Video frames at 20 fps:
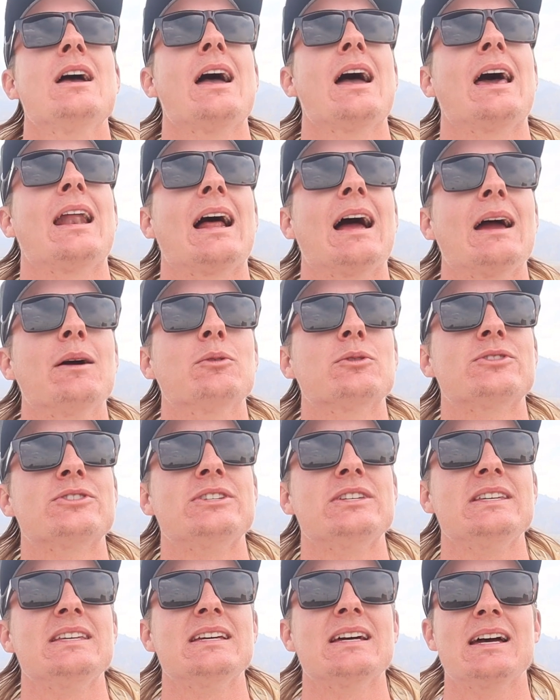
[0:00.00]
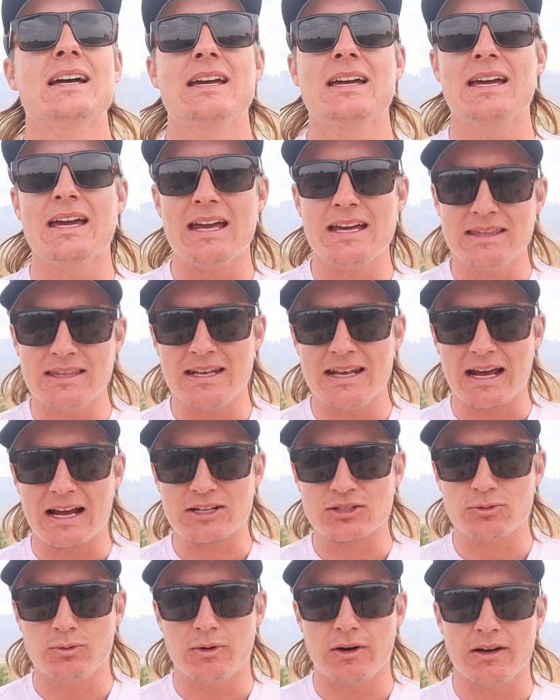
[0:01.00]
and I will see you in the
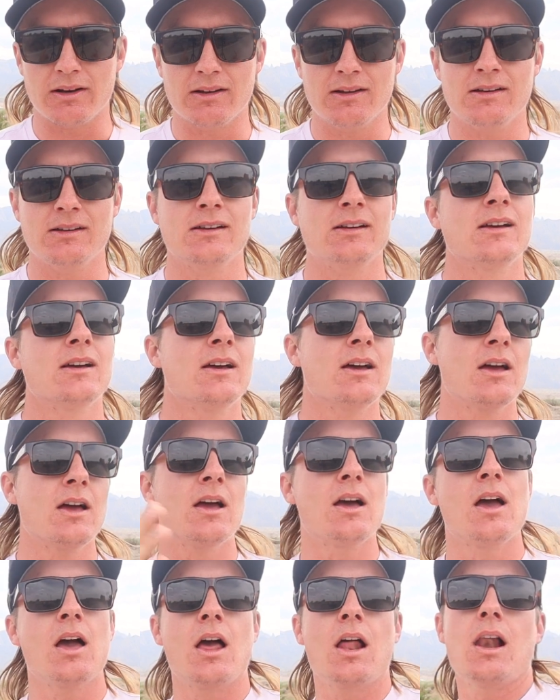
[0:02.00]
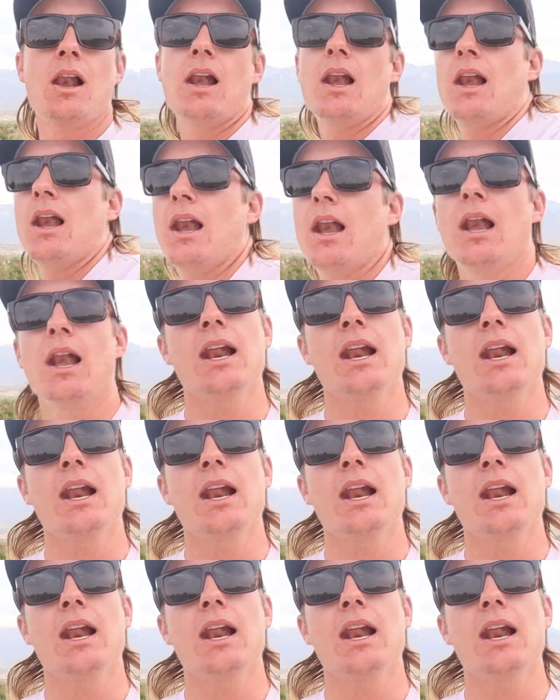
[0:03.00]
next one.